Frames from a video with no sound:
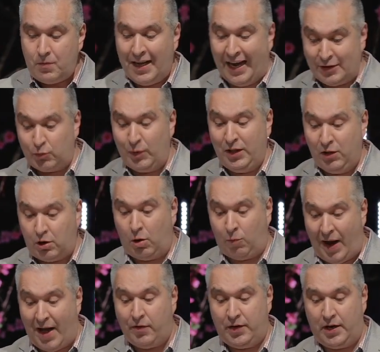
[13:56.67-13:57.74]
As we look
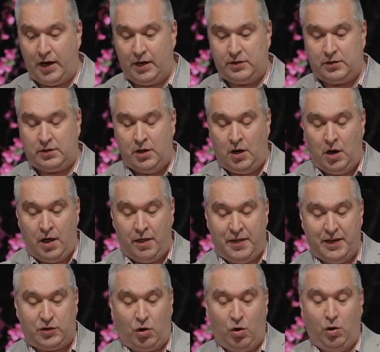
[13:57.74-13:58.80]
around us
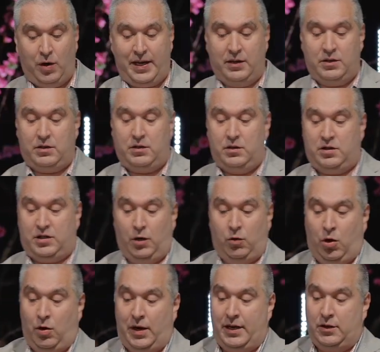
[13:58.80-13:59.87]
still
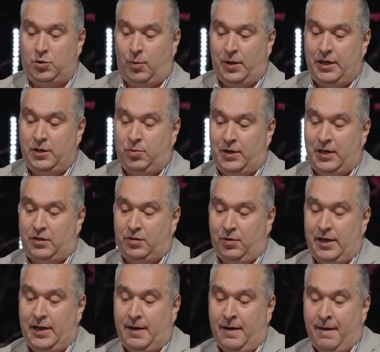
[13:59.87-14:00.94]
early in
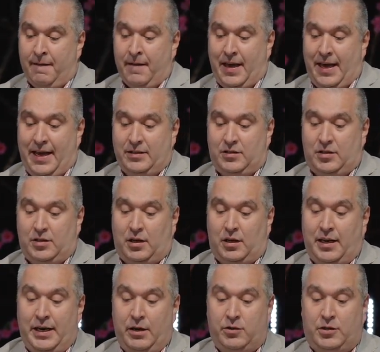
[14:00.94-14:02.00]
2023, it's
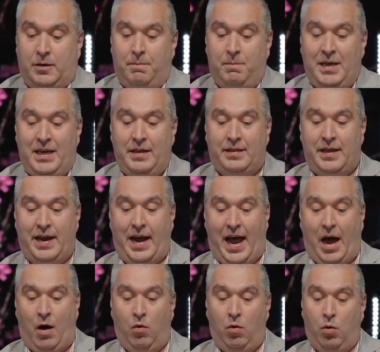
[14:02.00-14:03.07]
clear to me that
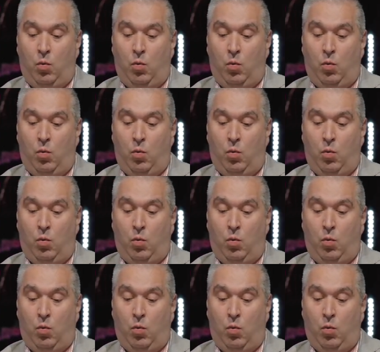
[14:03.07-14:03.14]
our